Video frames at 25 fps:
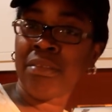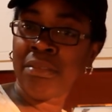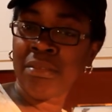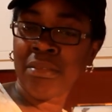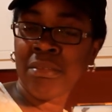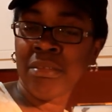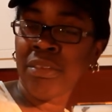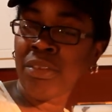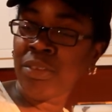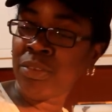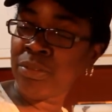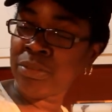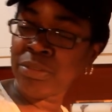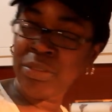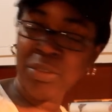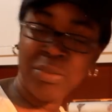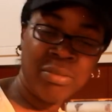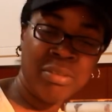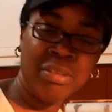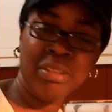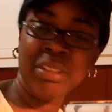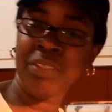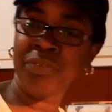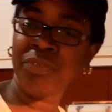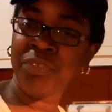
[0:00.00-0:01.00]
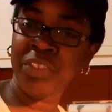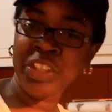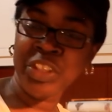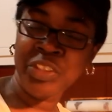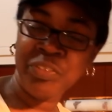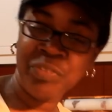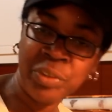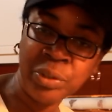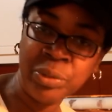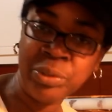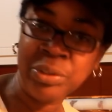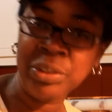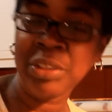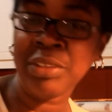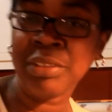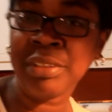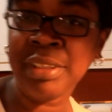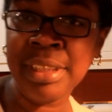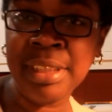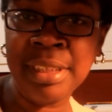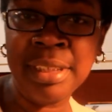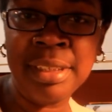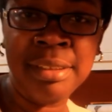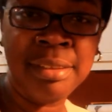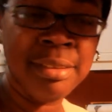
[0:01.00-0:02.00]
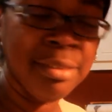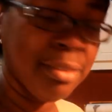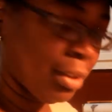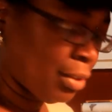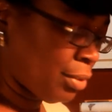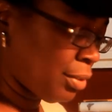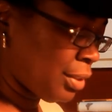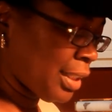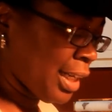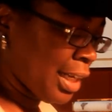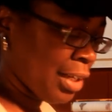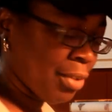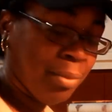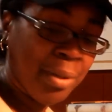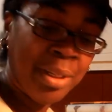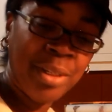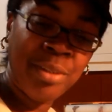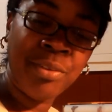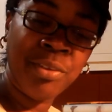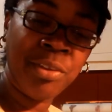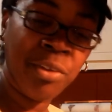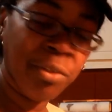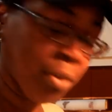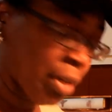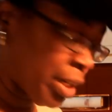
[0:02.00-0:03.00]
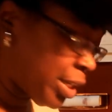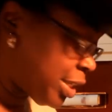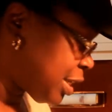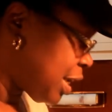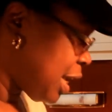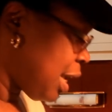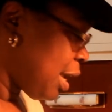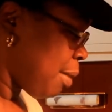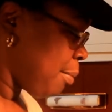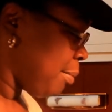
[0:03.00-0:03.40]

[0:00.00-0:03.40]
You know, you don't cook the fish first, because then, you know, you got to wait on the grits.